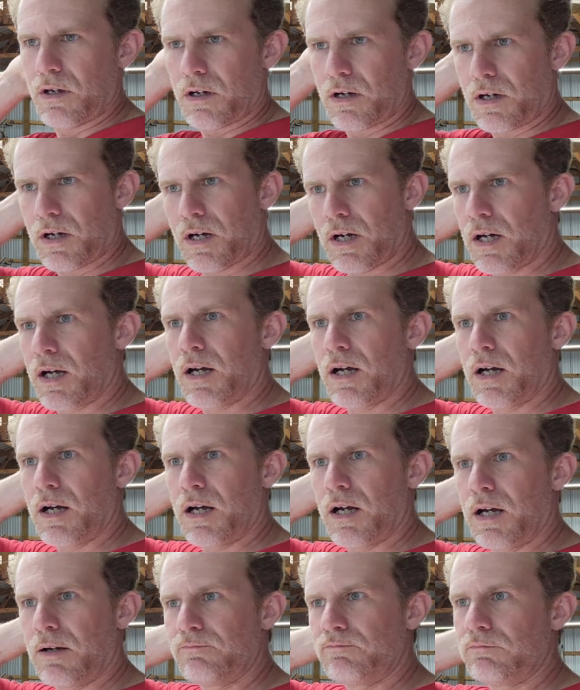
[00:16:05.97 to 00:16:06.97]

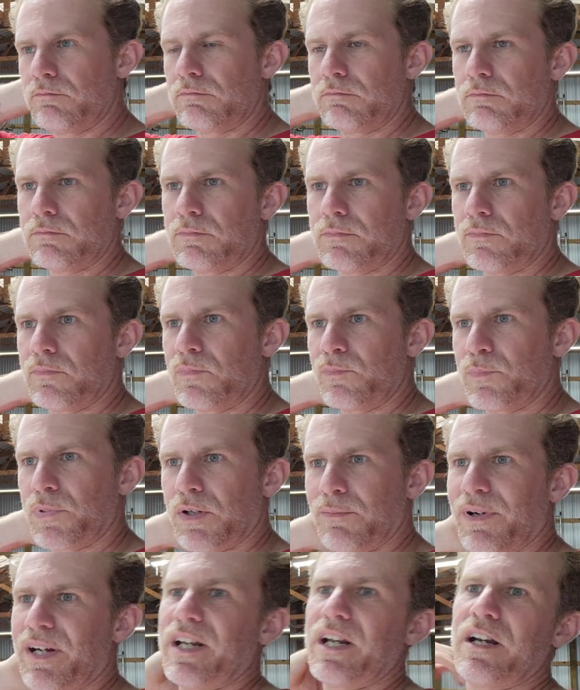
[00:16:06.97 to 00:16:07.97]
But
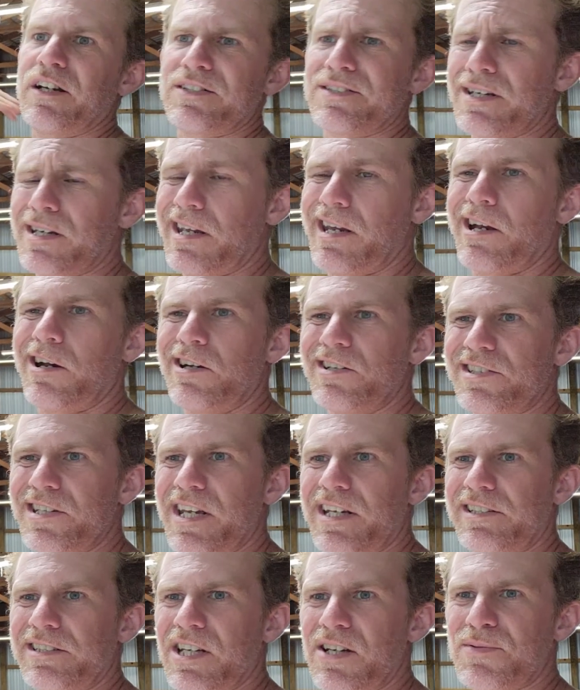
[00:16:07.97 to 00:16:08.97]
my air
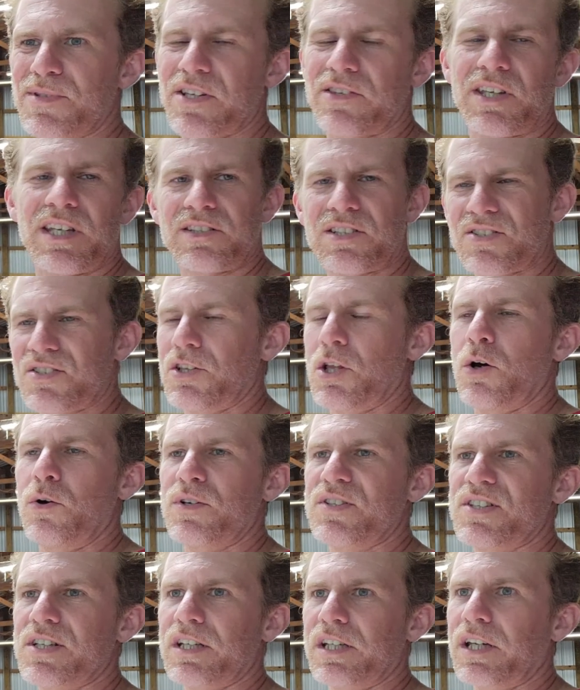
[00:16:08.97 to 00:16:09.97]
intake temps, I think as low
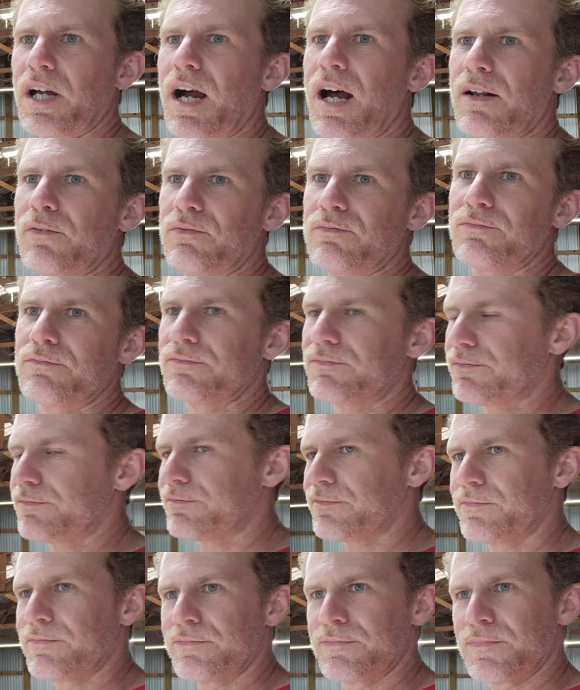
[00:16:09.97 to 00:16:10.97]
as it got
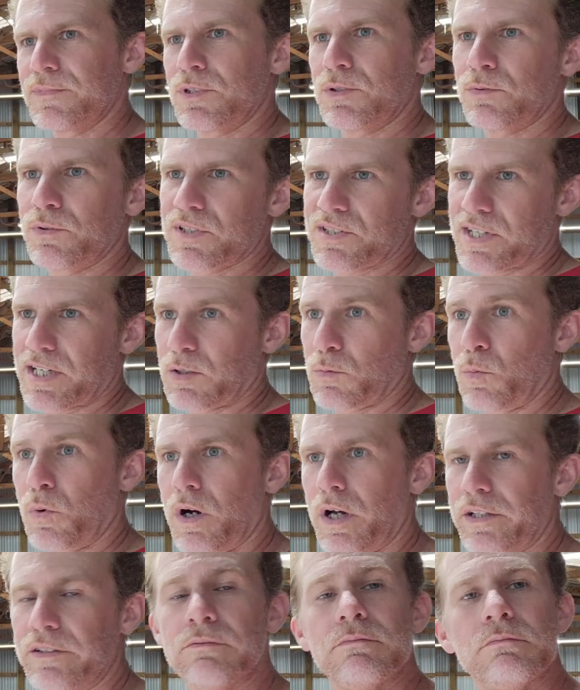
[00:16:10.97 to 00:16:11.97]
was like
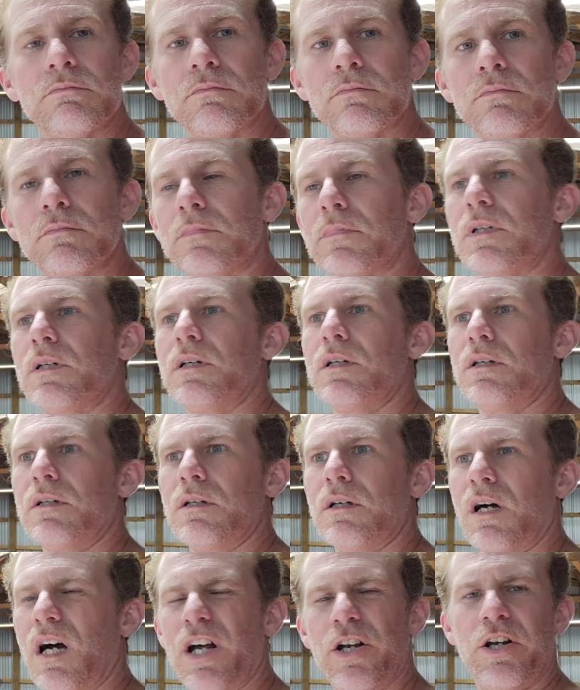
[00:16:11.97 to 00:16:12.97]
100,
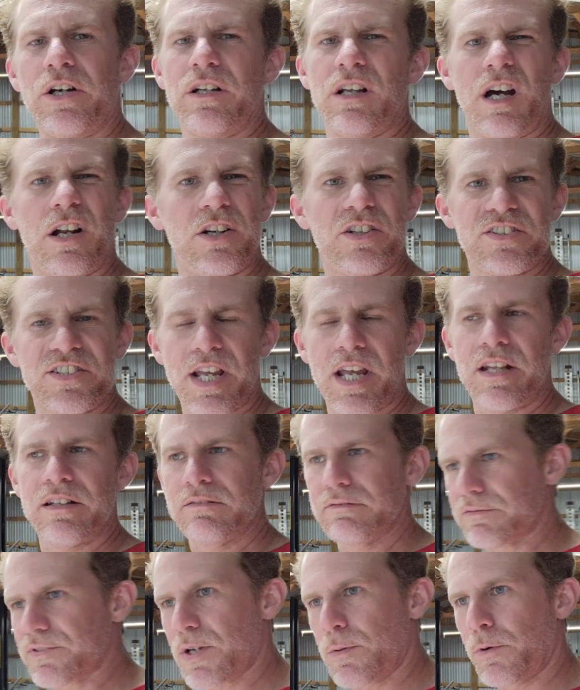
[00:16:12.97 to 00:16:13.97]
110,
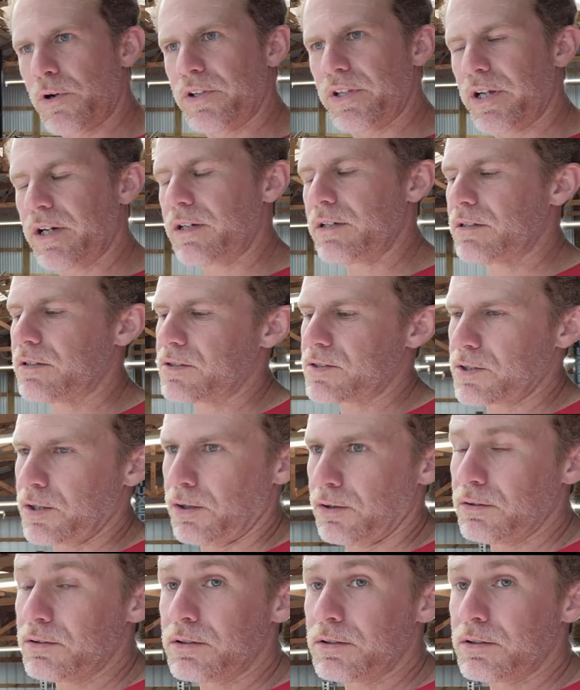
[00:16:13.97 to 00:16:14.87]
somewhere in there. So